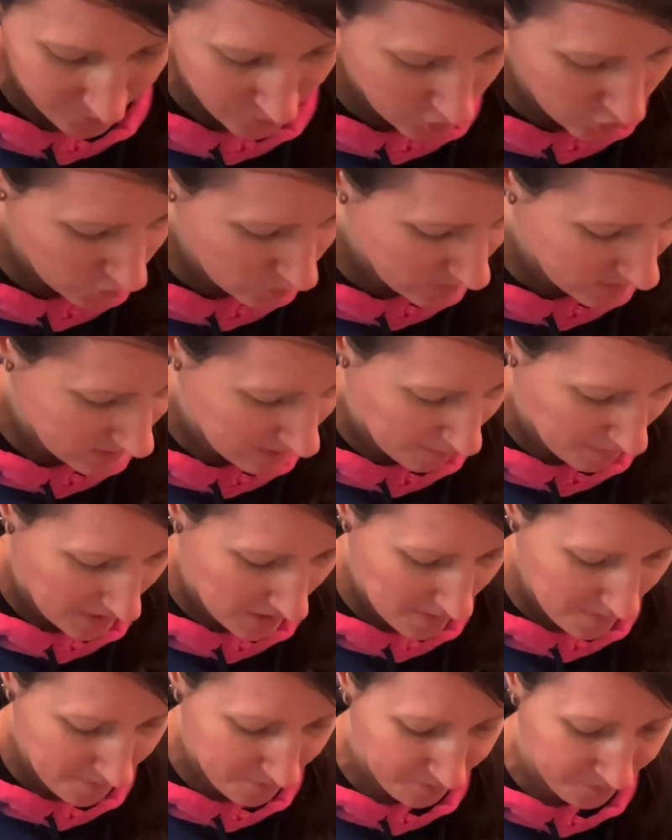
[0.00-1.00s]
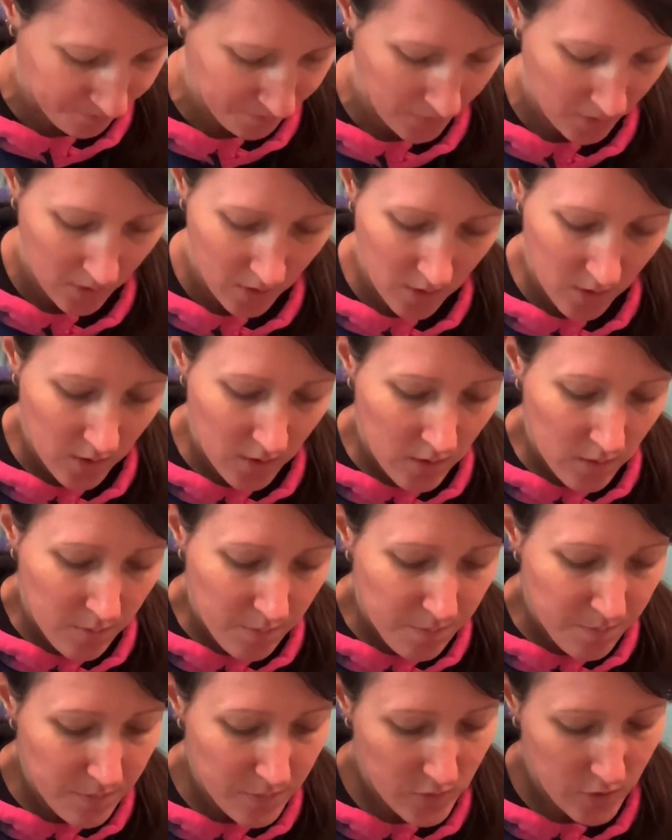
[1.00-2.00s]
Two are similar.
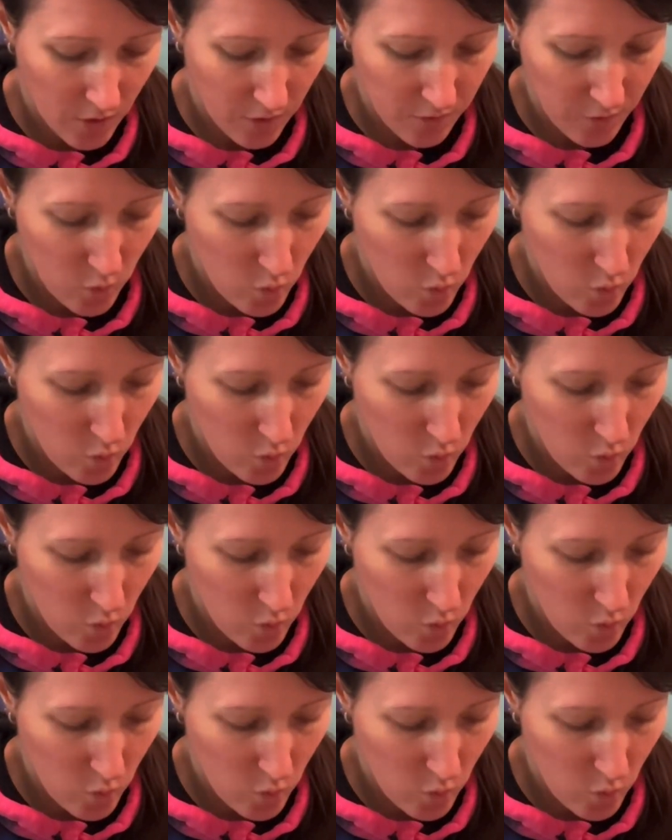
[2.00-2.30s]
So I've